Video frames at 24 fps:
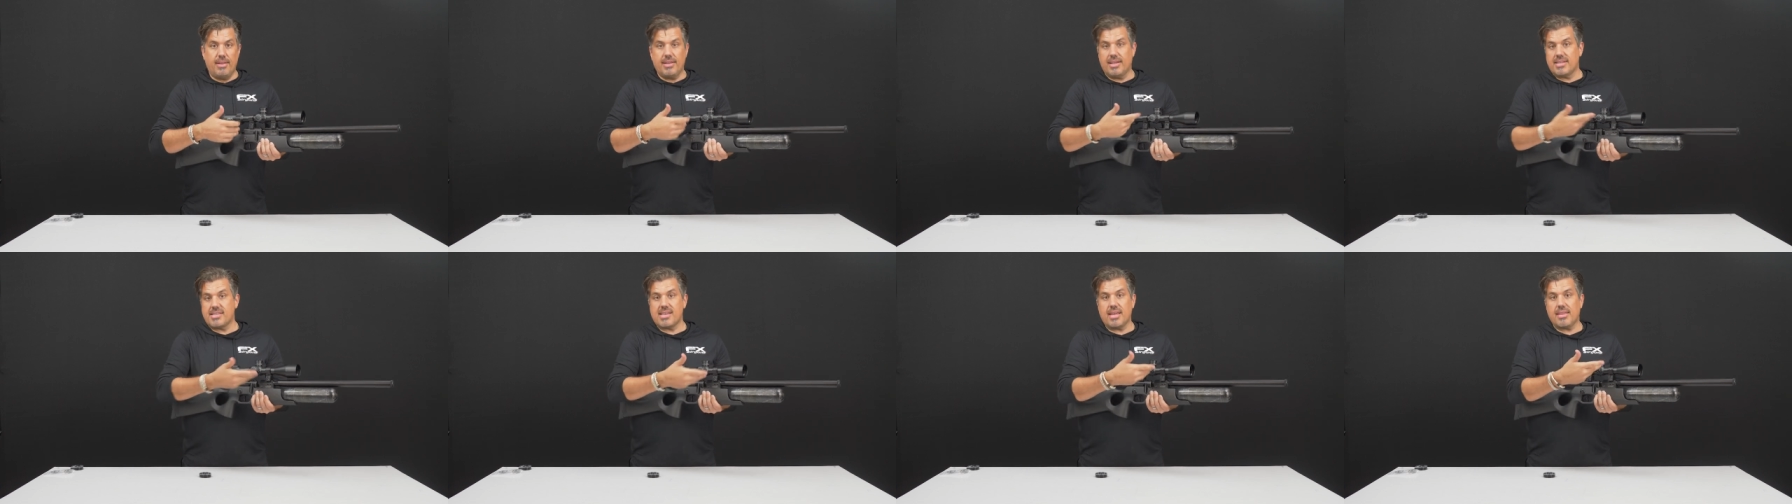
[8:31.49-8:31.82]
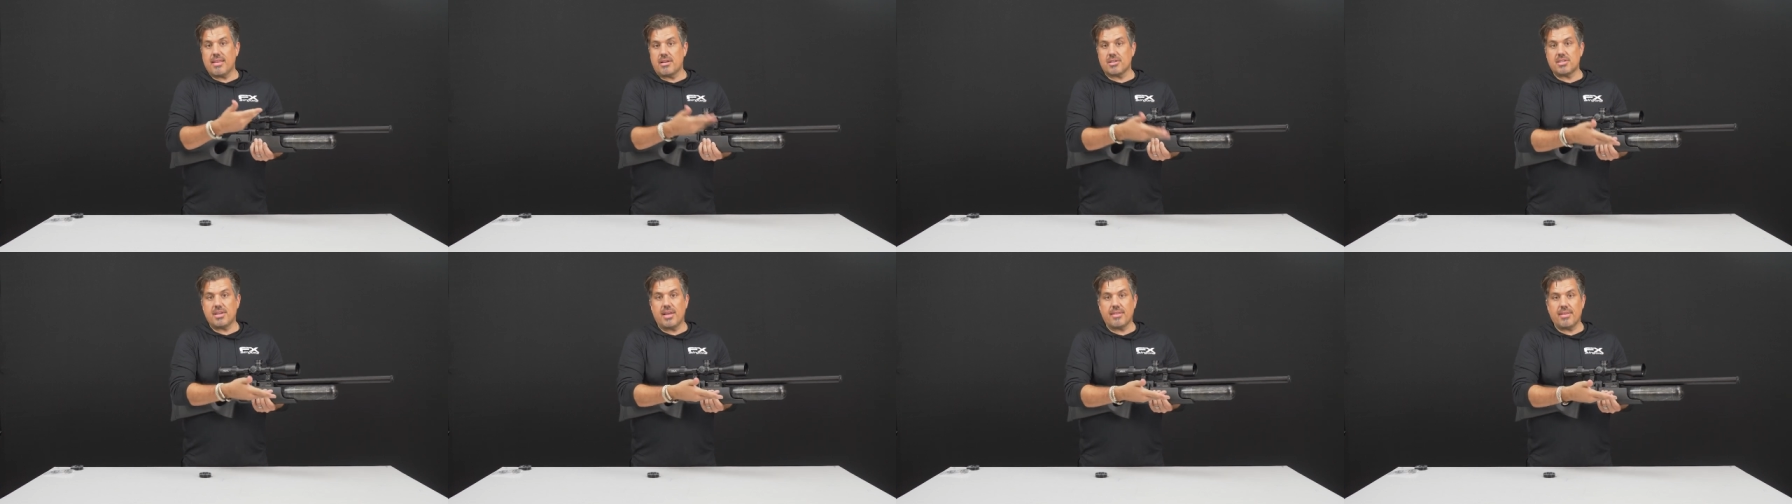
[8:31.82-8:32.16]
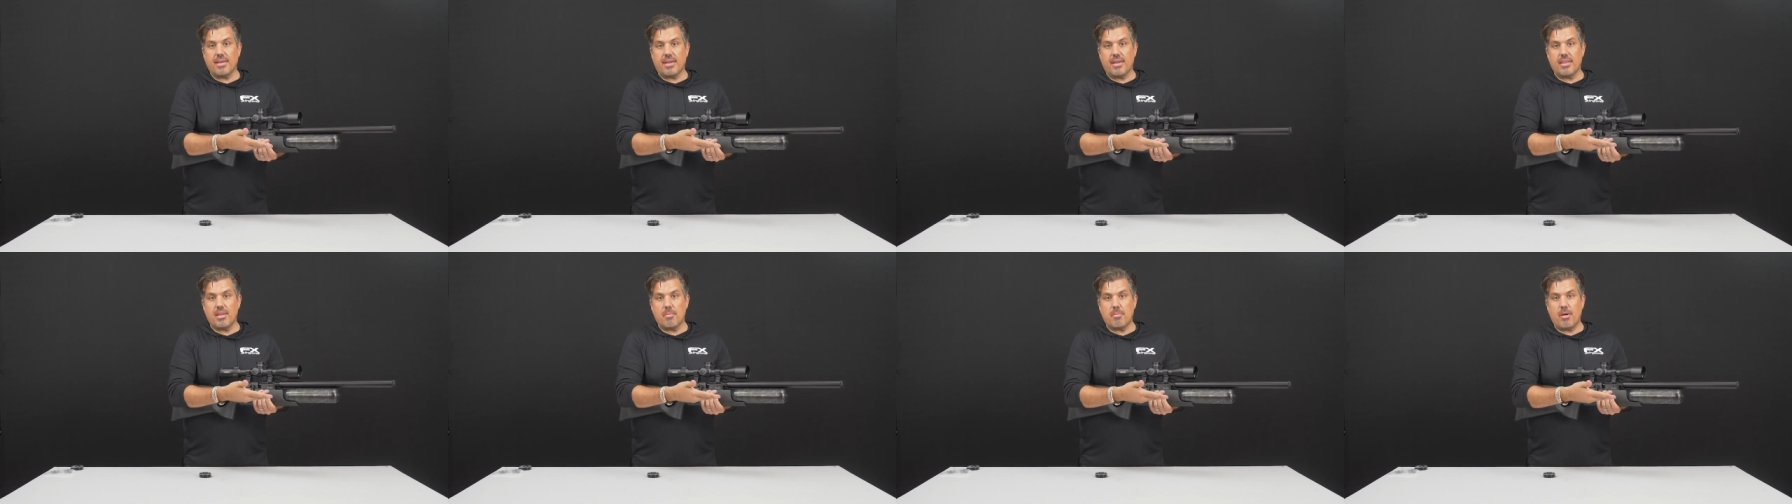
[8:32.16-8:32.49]
Let's say there's
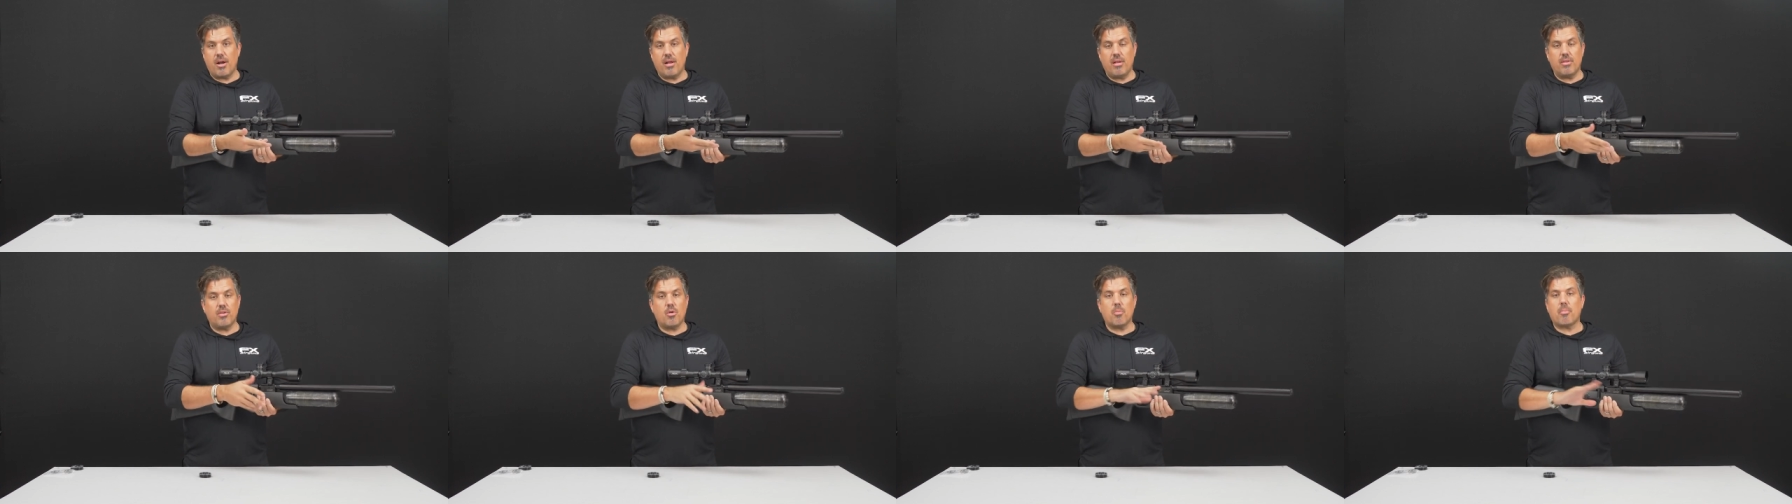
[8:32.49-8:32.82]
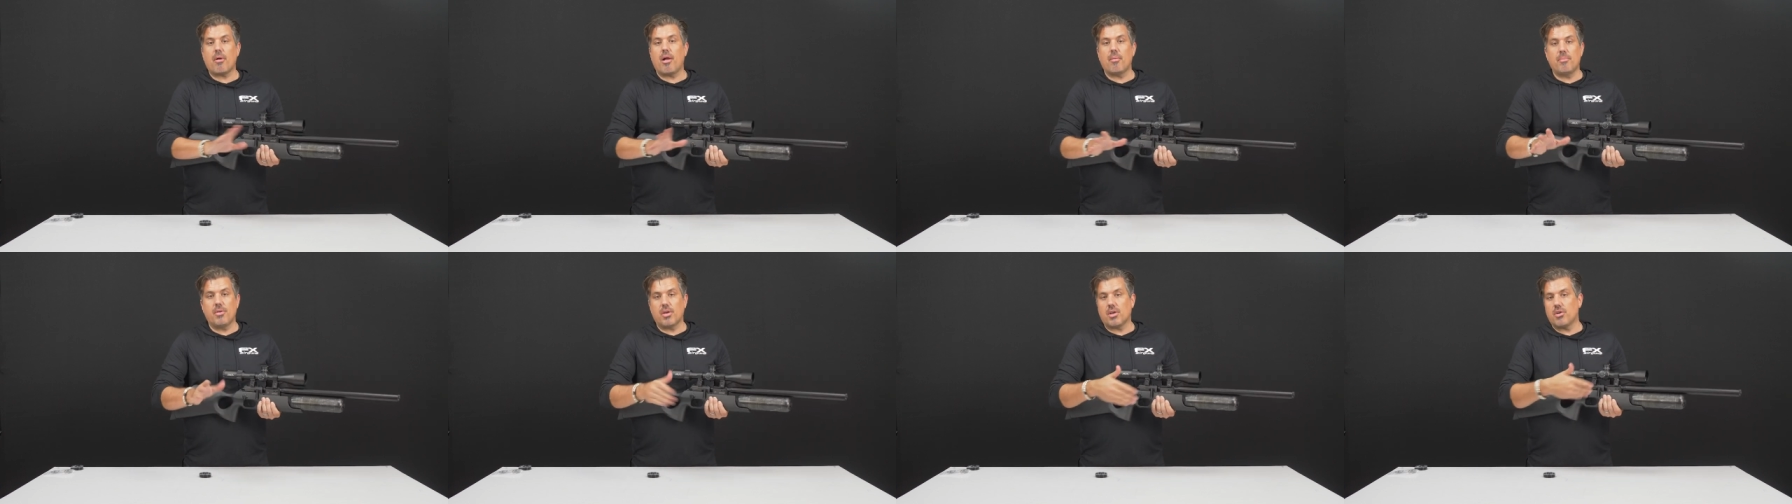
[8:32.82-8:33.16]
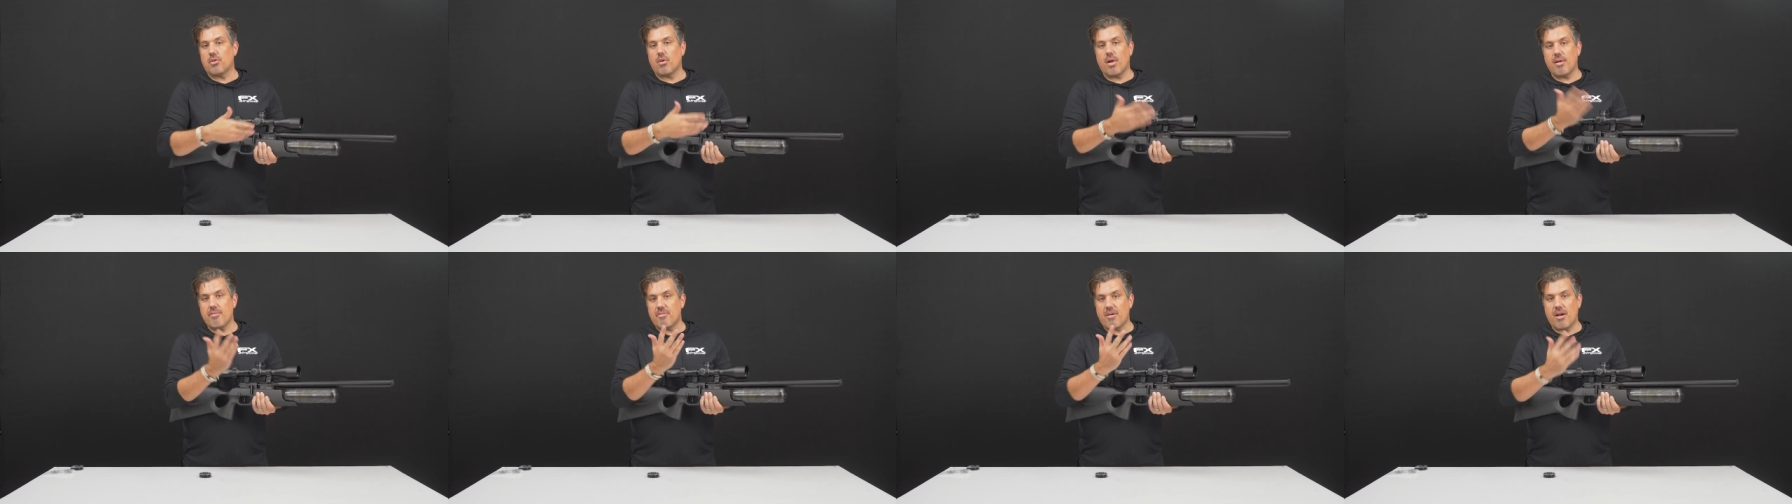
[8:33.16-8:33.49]
nothing in the barrel, no problem. You
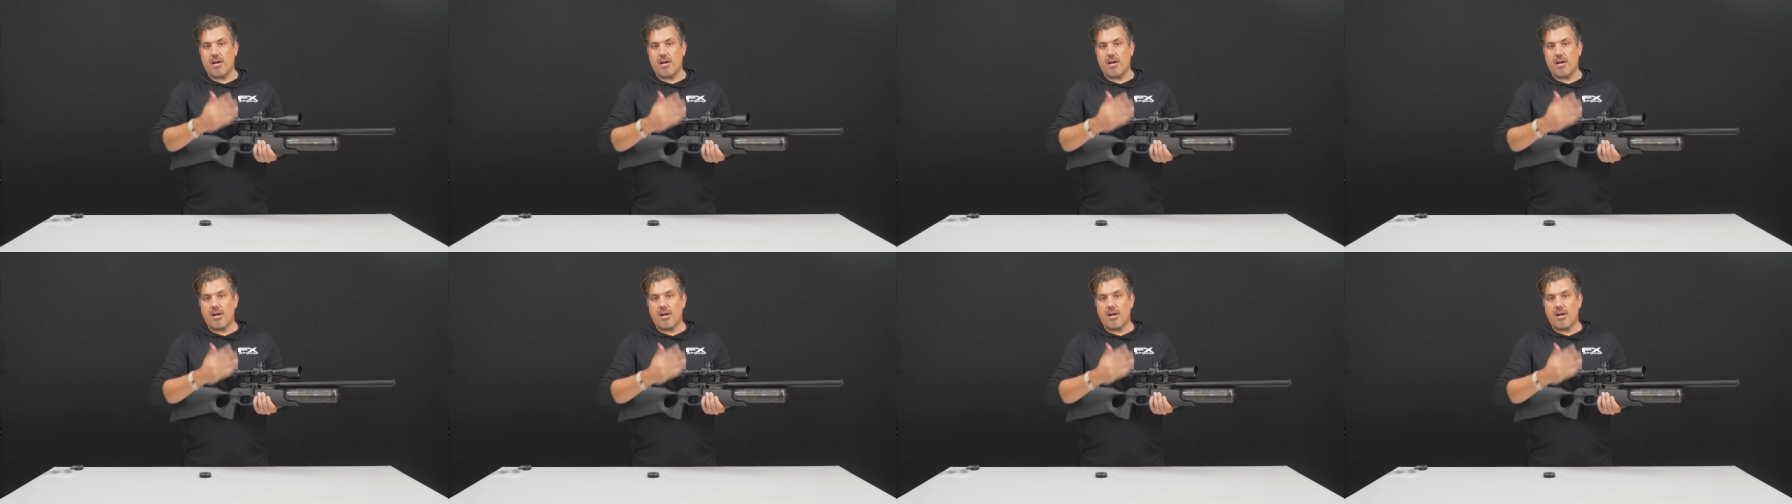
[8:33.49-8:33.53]
can dry